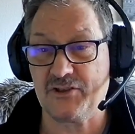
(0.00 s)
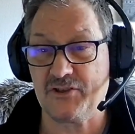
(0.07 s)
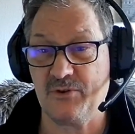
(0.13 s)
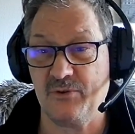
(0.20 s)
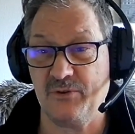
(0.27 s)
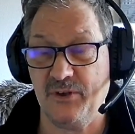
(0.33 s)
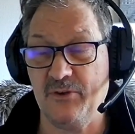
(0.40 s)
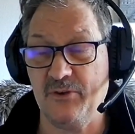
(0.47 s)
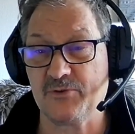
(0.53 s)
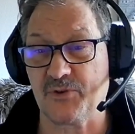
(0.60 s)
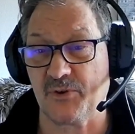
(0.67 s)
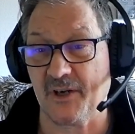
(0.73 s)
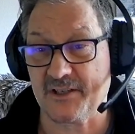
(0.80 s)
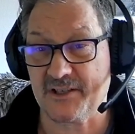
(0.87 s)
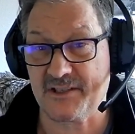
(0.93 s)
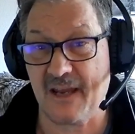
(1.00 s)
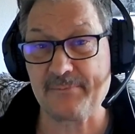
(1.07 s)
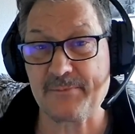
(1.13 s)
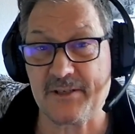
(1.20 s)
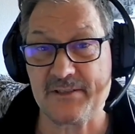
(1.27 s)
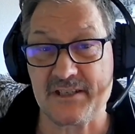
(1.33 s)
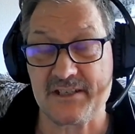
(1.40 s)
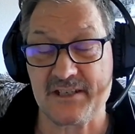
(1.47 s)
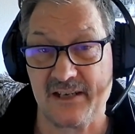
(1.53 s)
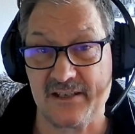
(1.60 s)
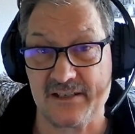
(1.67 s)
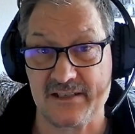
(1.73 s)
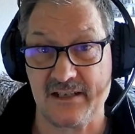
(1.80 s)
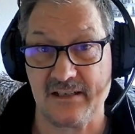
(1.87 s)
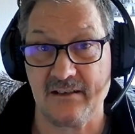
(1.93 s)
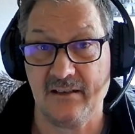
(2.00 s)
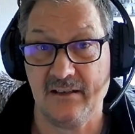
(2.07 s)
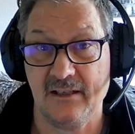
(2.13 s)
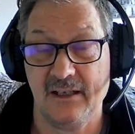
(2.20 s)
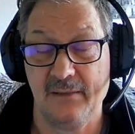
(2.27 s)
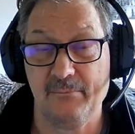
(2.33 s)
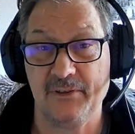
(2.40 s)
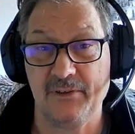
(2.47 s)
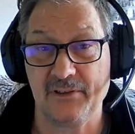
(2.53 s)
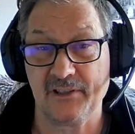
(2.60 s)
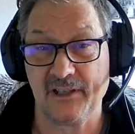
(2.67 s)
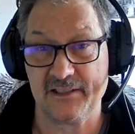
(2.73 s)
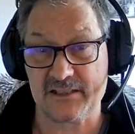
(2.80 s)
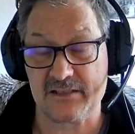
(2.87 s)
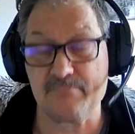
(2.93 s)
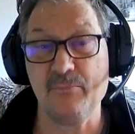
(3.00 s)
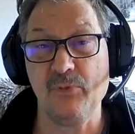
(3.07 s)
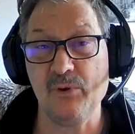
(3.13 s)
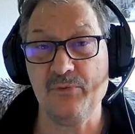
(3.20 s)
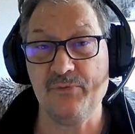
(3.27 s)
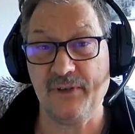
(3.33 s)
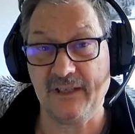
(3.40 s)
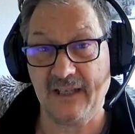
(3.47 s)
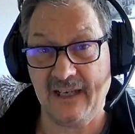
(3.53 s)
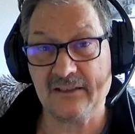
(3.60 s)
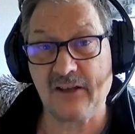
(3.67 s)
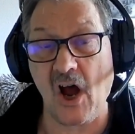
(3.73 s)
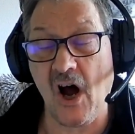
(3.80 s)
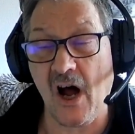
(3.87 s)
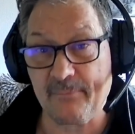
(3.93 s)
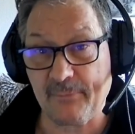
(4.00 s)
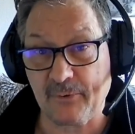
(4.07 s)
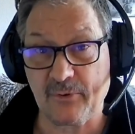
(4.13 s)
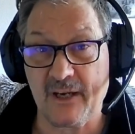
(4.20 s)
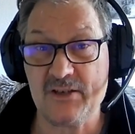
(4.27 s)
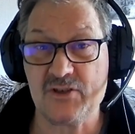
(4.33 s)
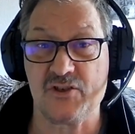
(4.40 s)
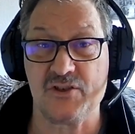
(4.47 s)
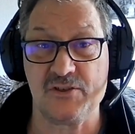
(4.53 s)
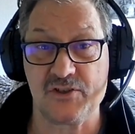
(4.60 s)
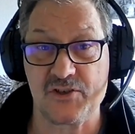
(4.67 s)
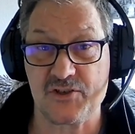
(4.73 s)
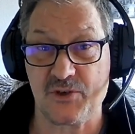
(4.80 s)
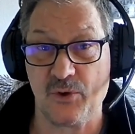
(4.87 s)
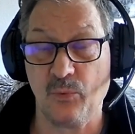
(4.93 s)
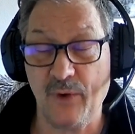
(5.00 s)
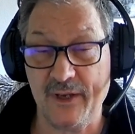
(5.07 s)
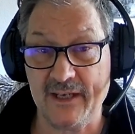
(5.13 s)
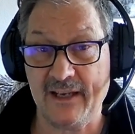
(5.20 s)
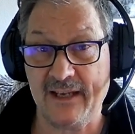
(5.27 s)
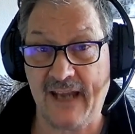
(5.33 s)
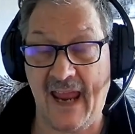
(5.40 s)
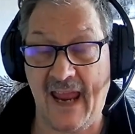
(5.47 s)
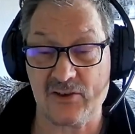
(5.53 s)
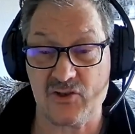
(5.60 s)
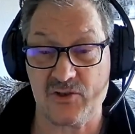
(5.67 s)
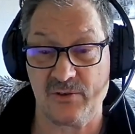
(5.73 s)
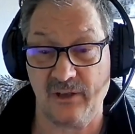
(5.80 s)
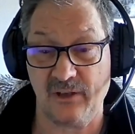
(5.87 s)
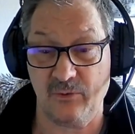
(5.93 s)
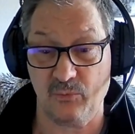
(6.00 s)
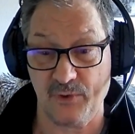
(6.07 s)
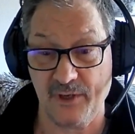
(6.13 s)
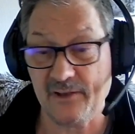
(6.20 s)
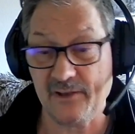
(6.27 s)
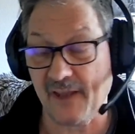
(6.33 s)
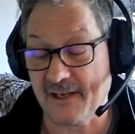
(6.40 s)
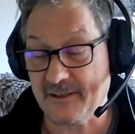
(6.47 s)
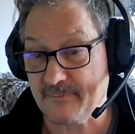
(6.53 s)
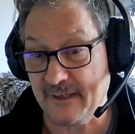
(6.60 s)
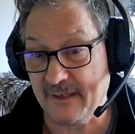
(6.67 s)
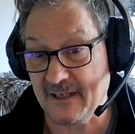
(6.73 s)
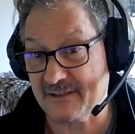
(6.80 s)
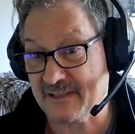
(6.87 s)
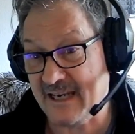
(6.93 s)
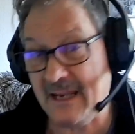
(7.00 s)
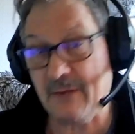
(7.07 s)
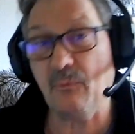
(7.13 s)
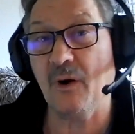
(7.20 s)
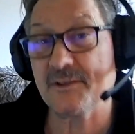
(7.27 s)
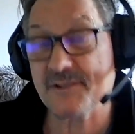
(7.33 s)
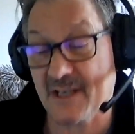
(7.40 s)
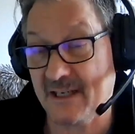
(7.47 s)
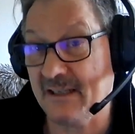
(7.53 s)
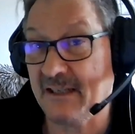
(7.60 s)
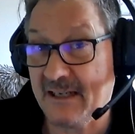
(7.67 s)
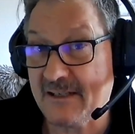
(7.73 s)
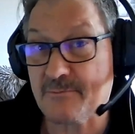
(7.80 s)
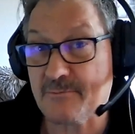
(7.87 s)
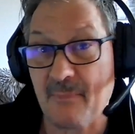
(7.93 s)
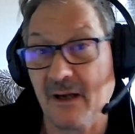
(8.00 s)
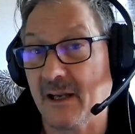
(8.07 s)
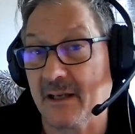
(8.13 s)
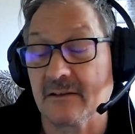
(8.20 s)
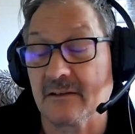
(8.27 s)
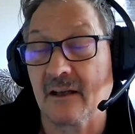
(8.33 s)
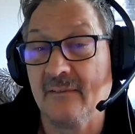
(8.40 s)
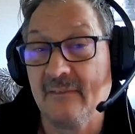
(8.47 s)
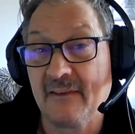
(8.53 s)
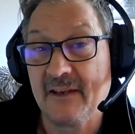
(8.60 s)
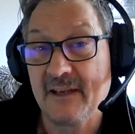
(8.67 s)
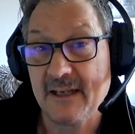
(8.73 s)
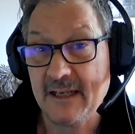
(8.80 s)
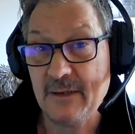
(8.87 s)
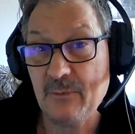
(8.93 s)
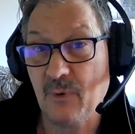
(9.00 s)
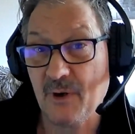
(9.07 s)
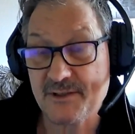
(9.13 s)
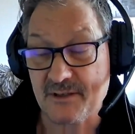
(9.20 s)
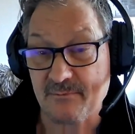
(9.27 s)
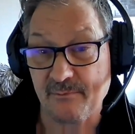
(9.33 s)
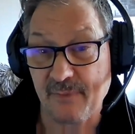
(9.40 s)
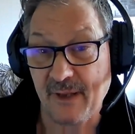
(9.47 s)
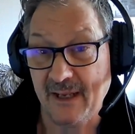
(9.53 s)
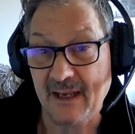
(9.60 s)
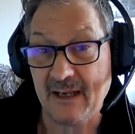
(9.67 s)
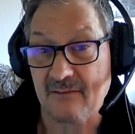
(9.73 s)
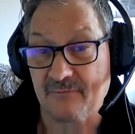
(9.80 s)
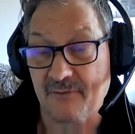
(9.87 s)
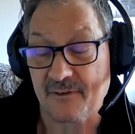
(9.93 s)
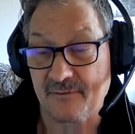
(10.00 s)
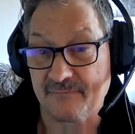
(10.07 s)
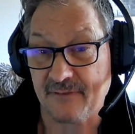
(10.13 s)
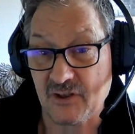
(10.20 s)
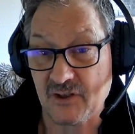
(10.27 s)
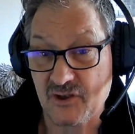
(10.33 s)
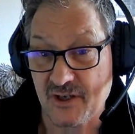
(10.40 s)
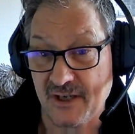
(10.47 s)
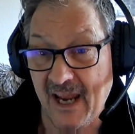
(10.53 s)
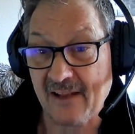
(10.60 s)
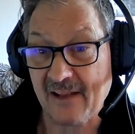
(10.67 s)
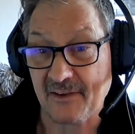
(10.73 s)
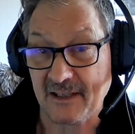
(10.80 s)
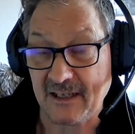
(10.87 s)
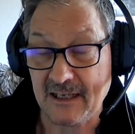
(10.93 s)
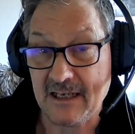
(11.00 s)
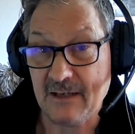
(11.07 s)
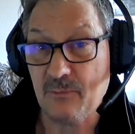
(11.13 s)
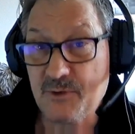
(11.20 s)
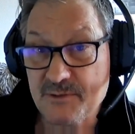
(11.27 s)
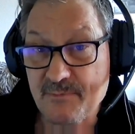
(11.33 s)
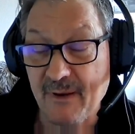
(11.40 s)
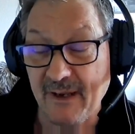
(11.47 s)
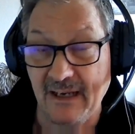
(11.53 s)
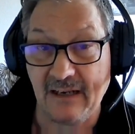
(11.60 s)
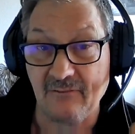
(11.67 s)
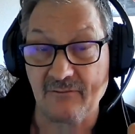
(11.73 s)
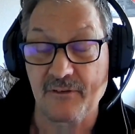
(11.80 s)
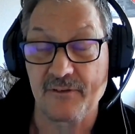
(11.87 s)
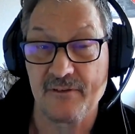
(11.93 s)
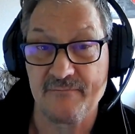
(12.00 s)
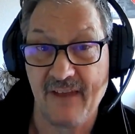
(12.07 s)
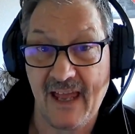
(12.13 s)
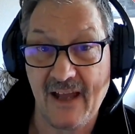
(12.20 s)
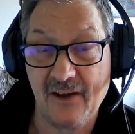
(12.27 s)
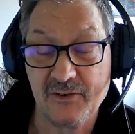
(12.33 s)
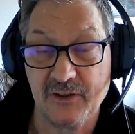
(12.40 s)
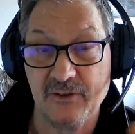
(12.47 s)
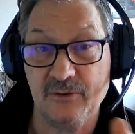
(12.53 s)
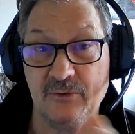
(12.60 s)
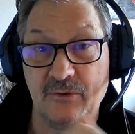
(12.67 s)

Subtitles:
do the user acceptance testing, but let's move it into operations so we can actually realize, because he was, in his mind, he wasn't paying for the functionality, he was paying for the value.